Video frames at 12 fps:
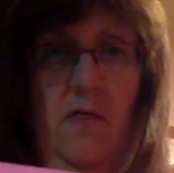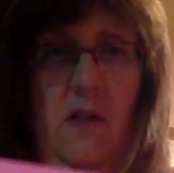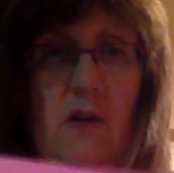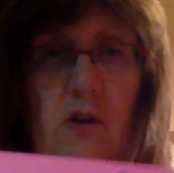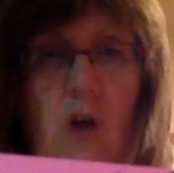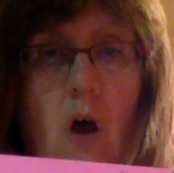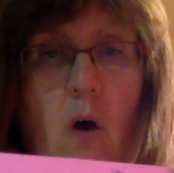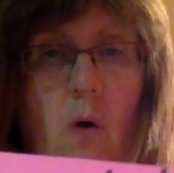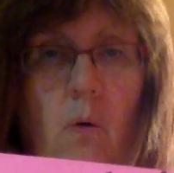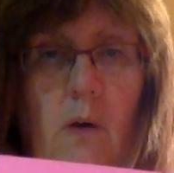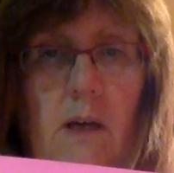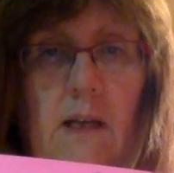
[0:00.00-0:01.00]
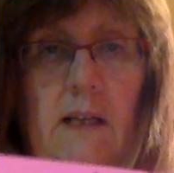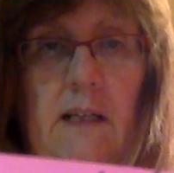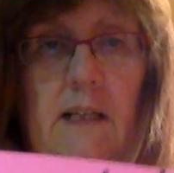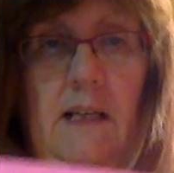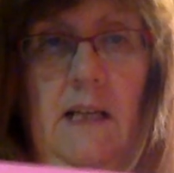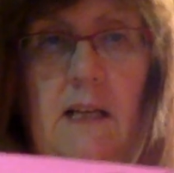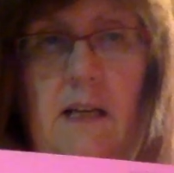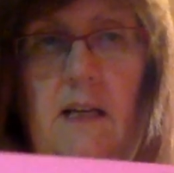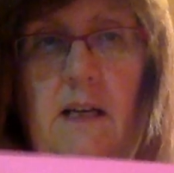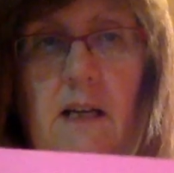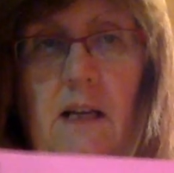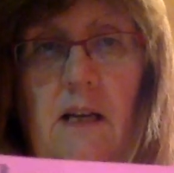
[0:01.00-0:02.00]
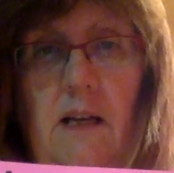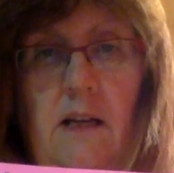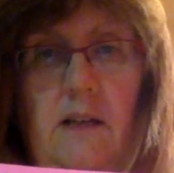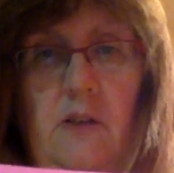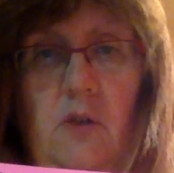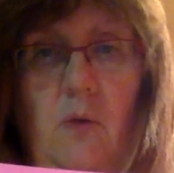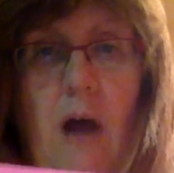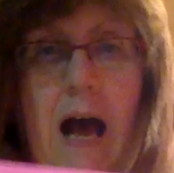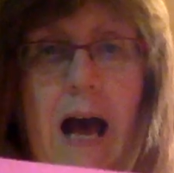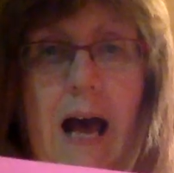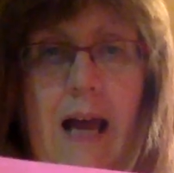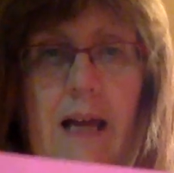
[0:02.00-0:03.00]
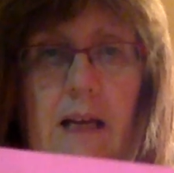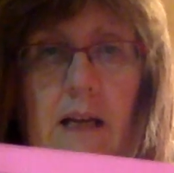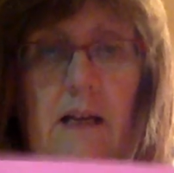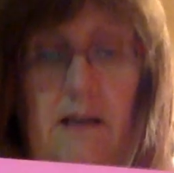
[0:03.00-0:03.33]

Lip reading: The dough needed to hide.